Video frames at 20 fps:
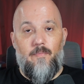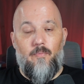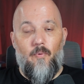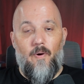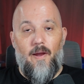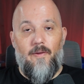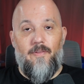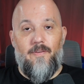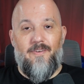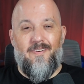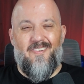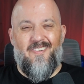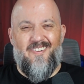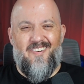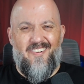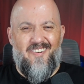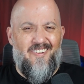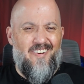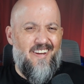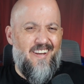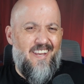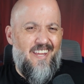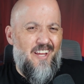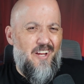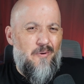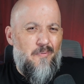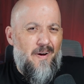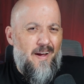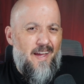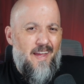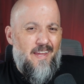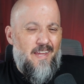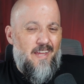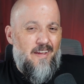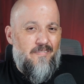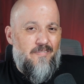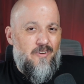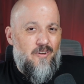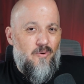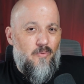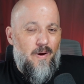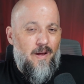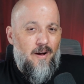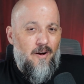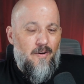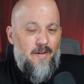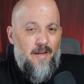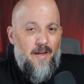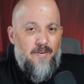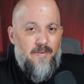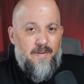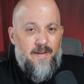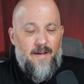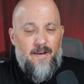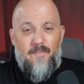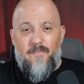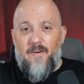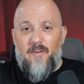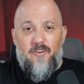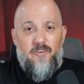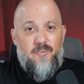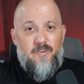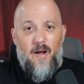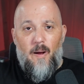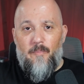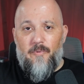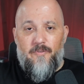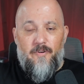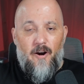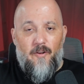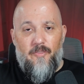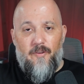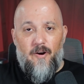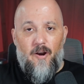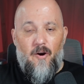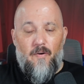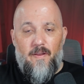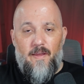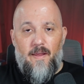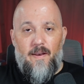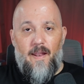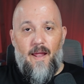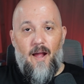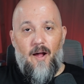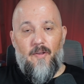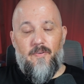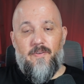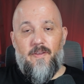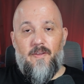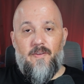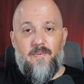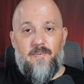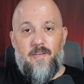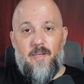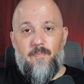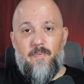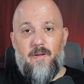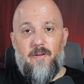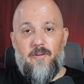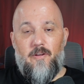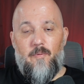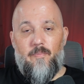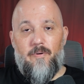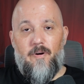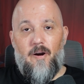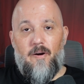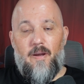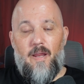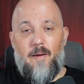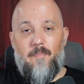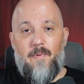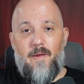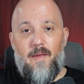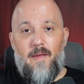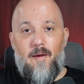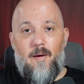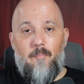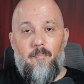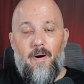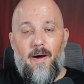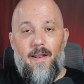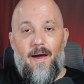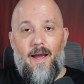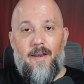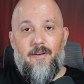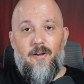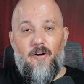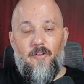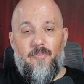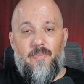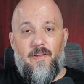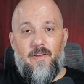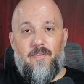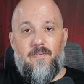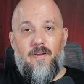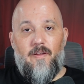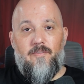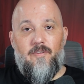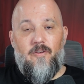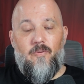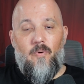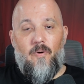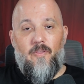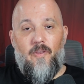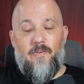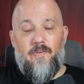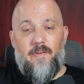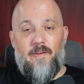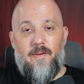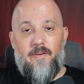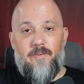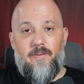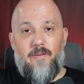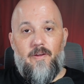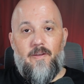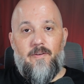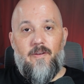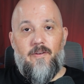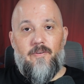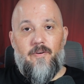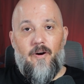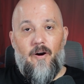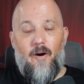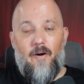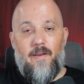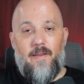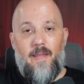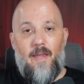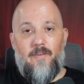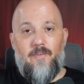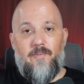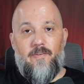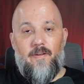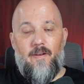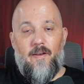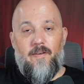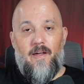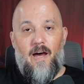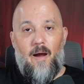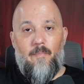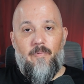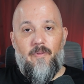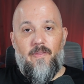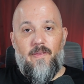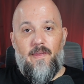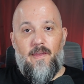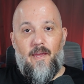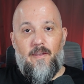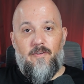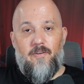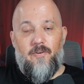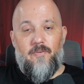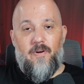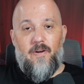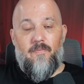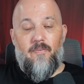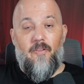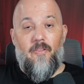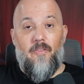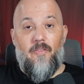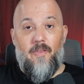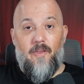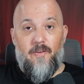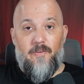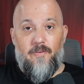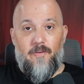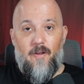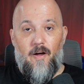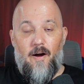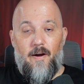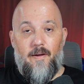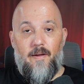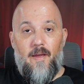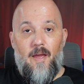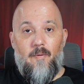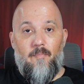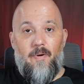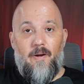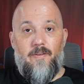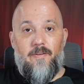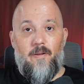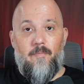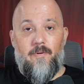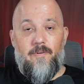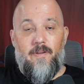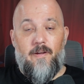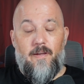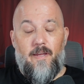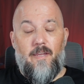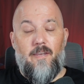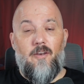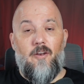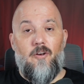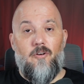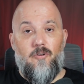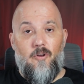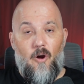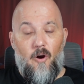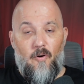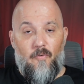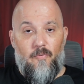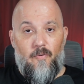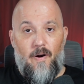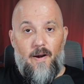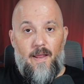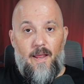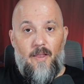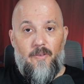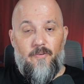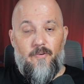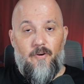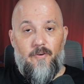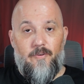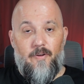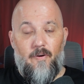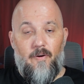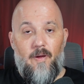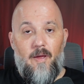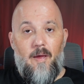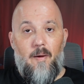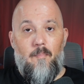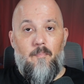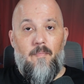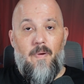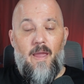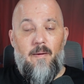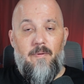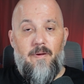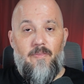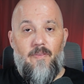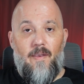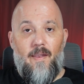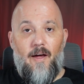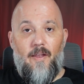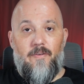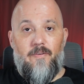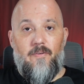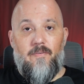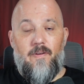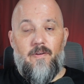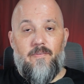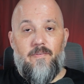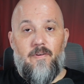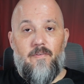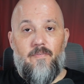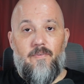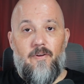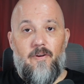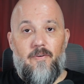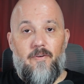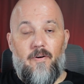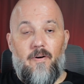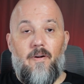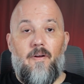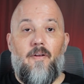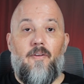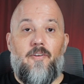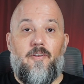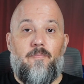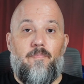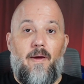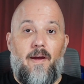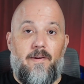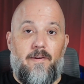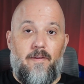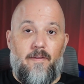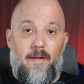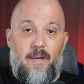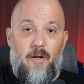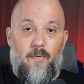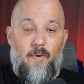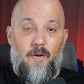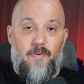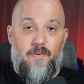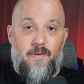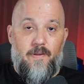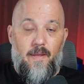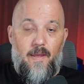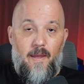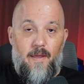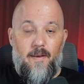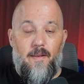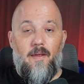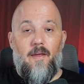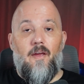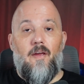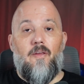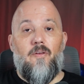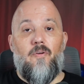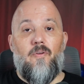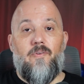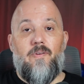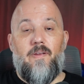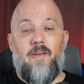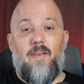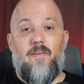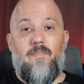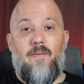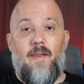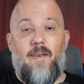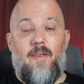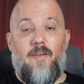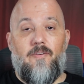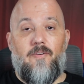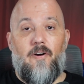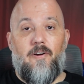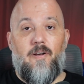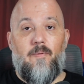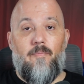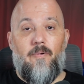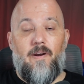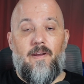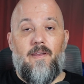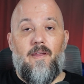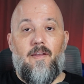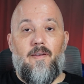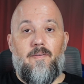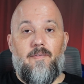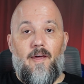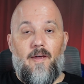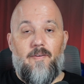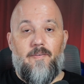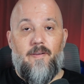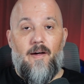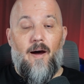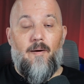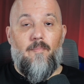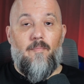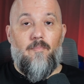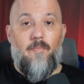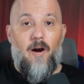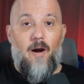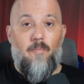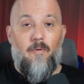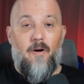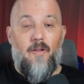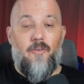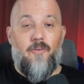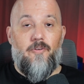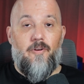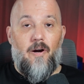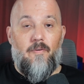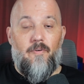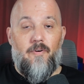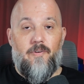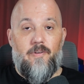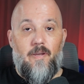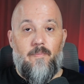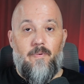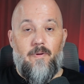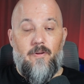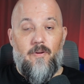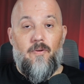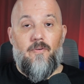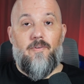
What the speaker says: way, the cheating way, if you will, to kind of jumpstart their own in-house CPU program. But I don't think Jensen's one that's easily deterred. He hasn't stayed on top of the industry for this long by simply taking no for an answer. So maybe in the not too distant future, speculating once again, you see Nvidia start to bring desktop, mobile, and server CPUs